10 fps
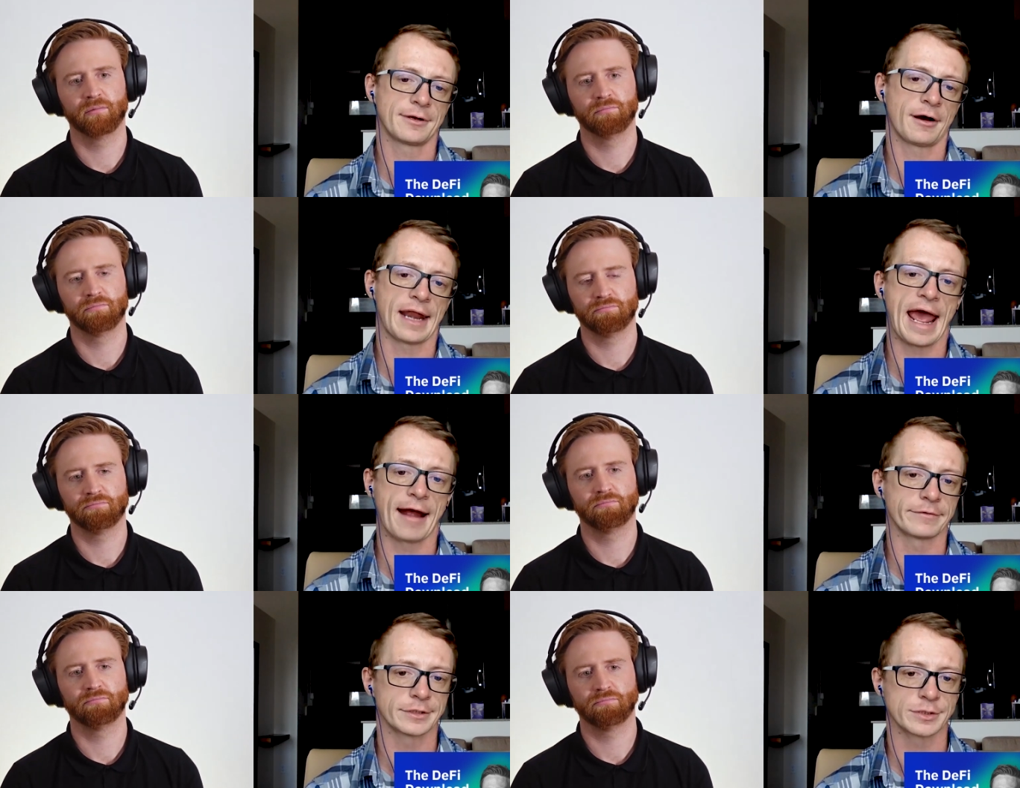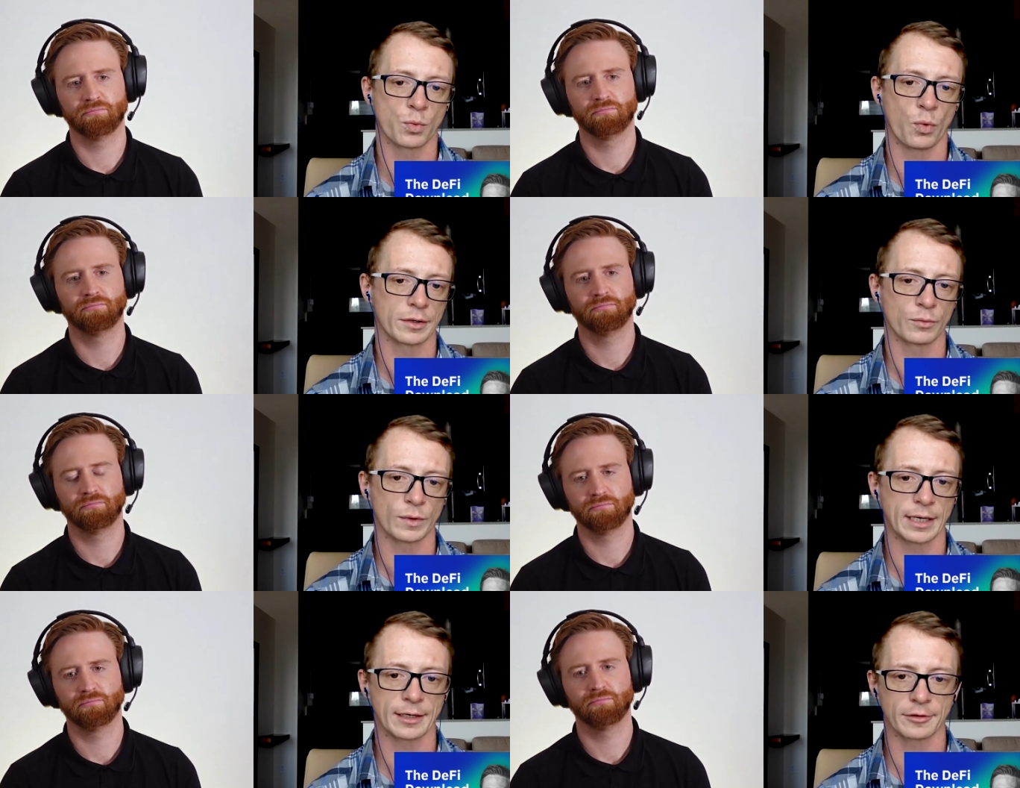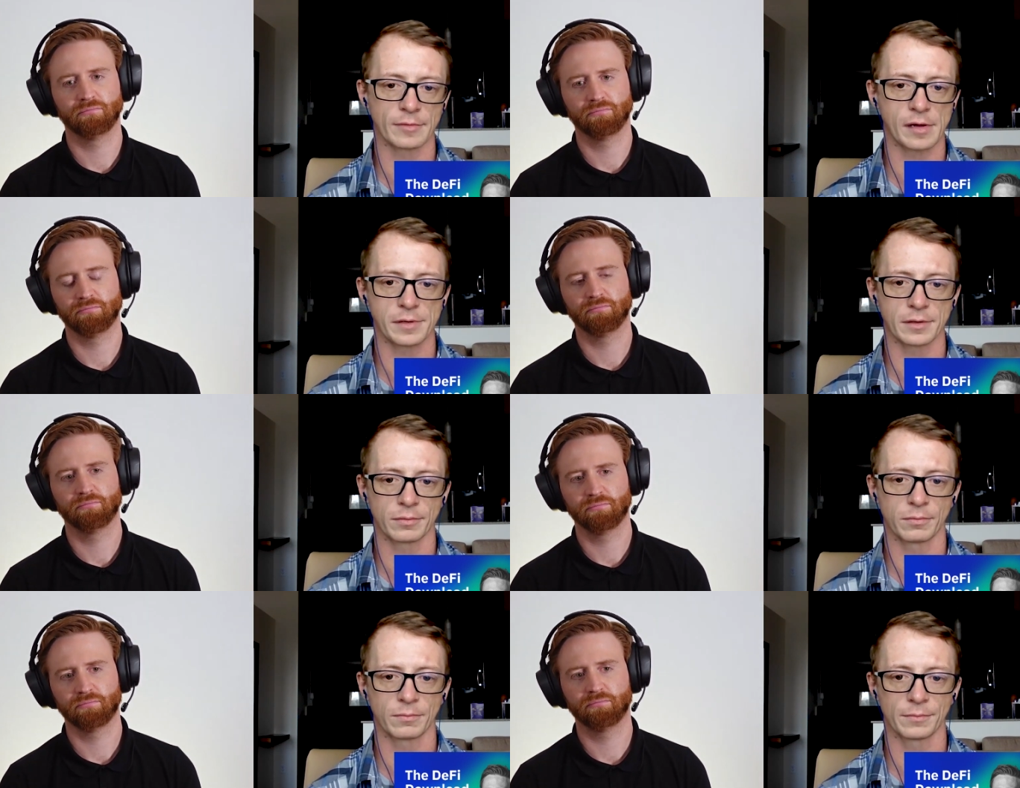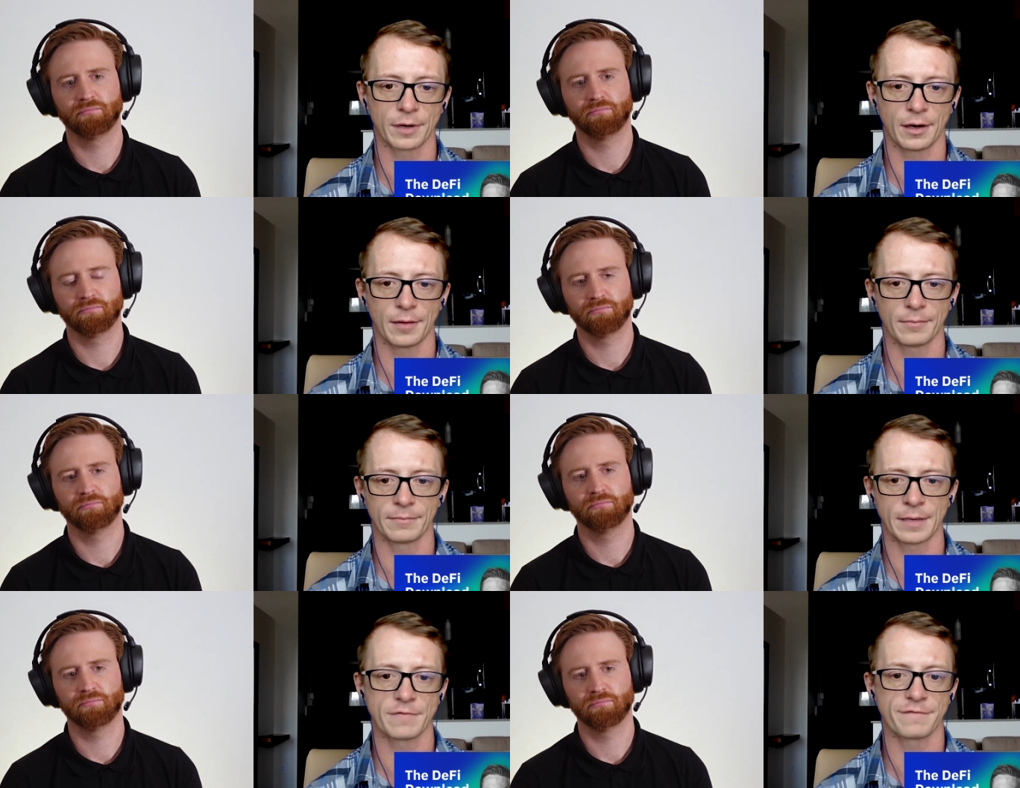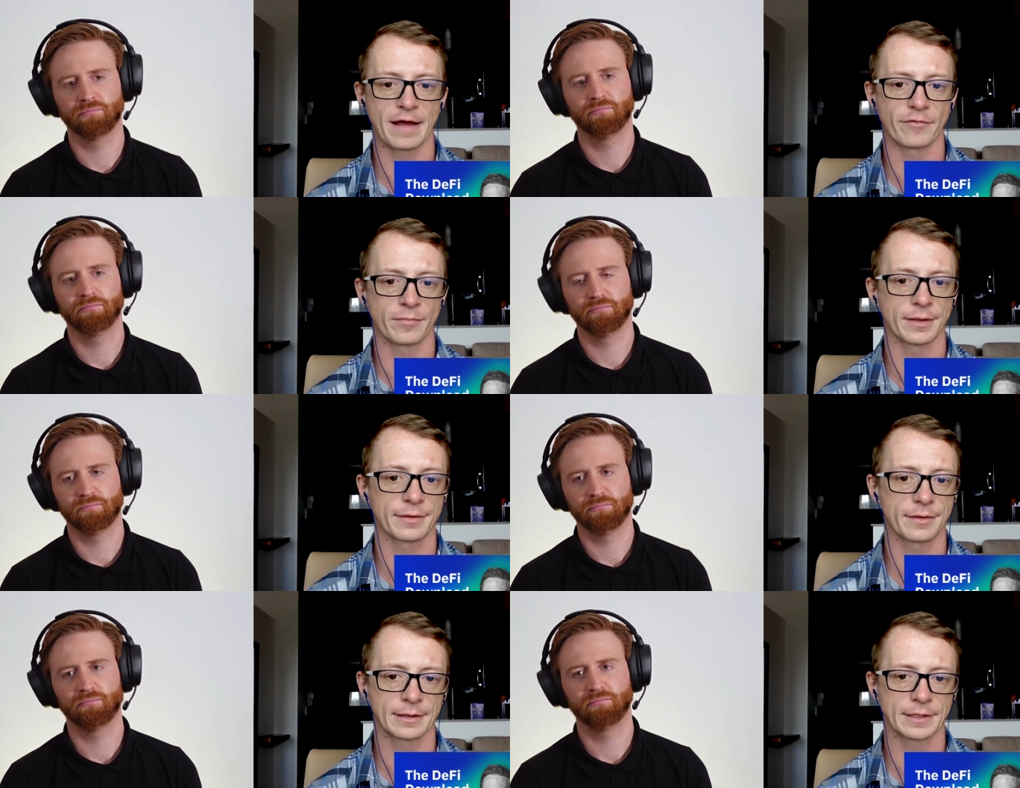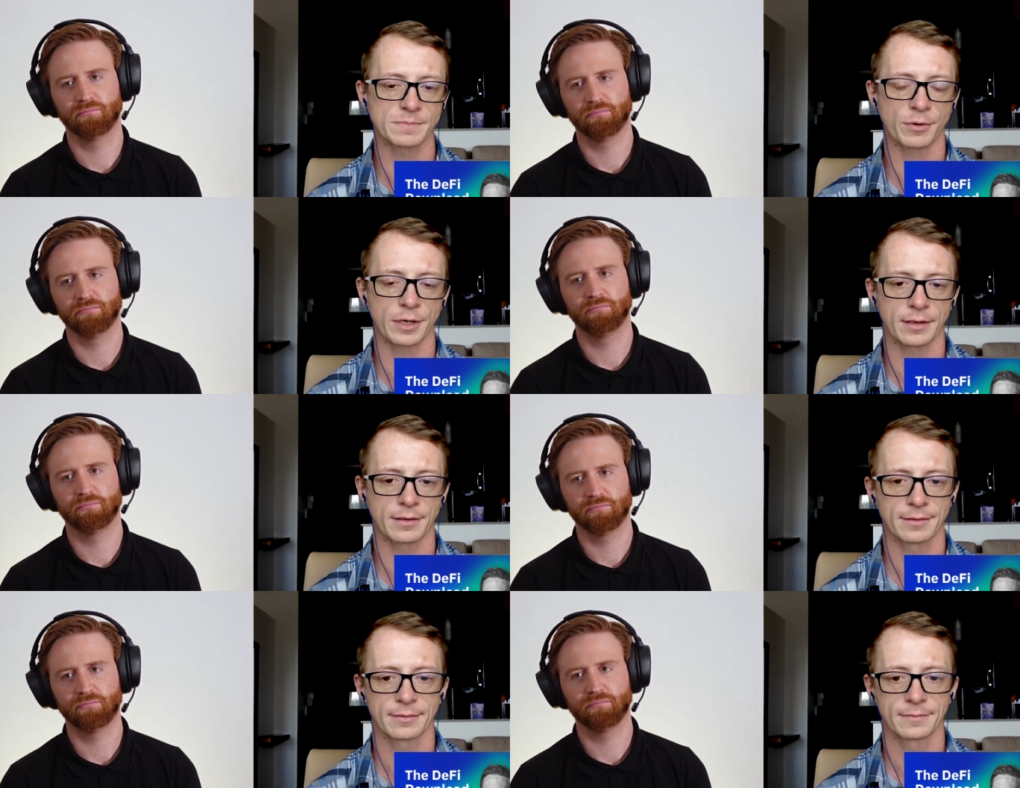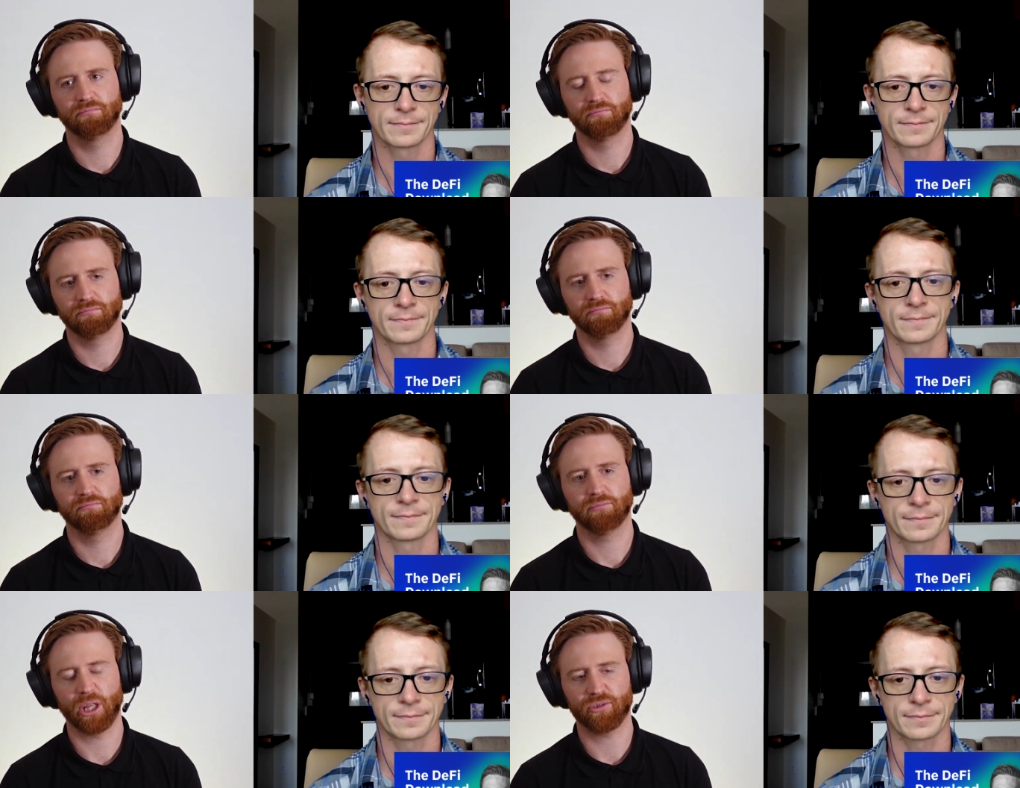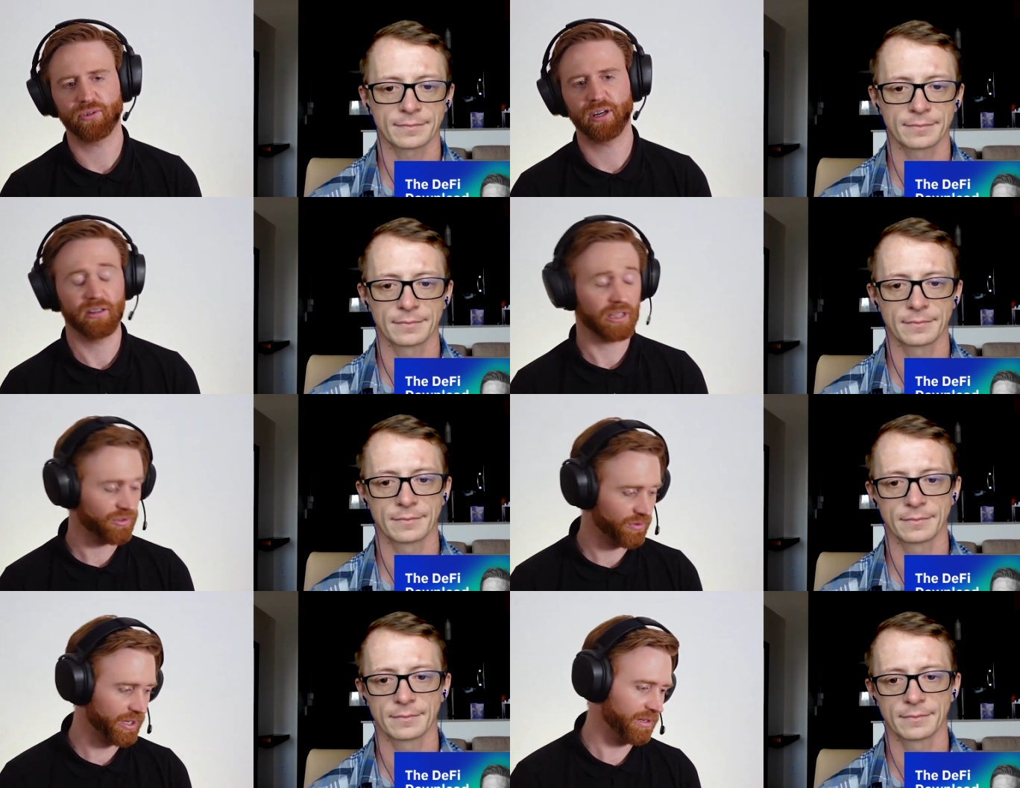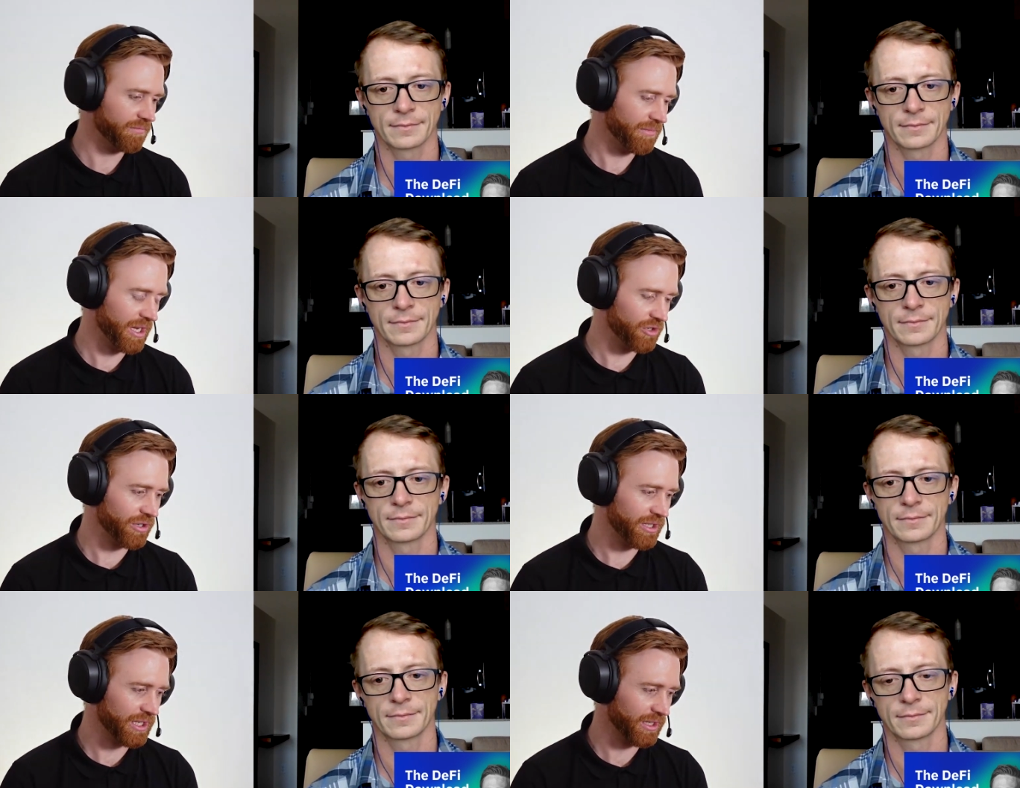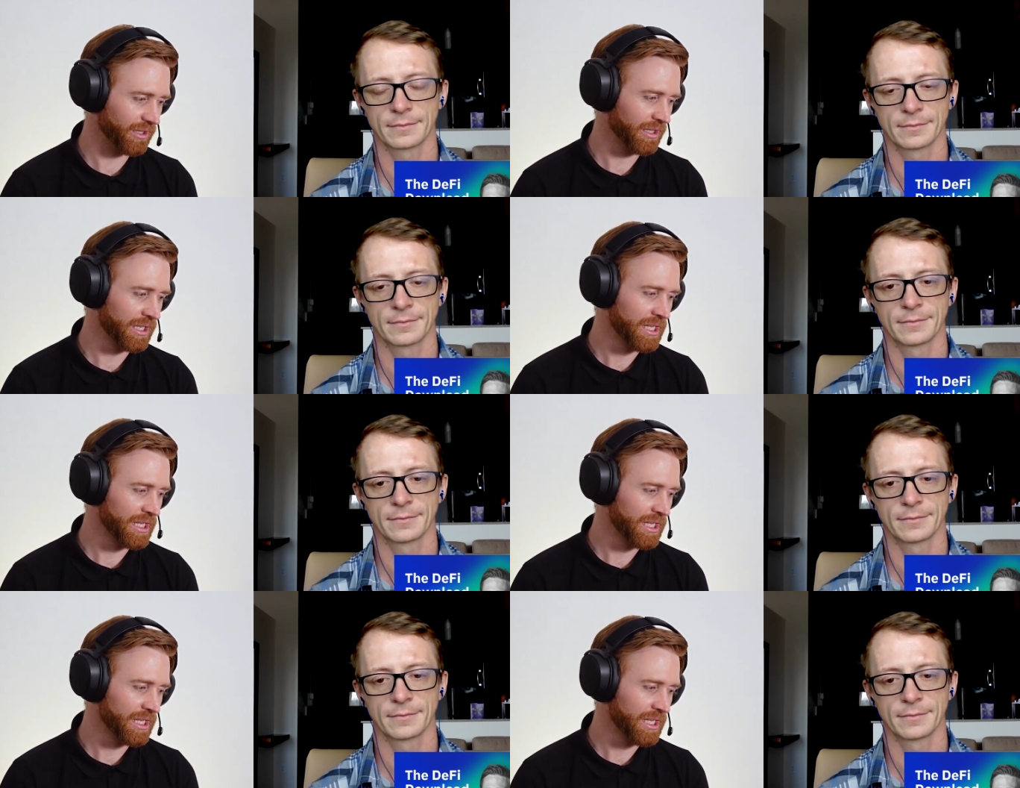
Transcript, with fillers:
Speaker 1: on average one a week, or maybe um, maybe five a month at this point.
Speaker 2: That's really that's really interesting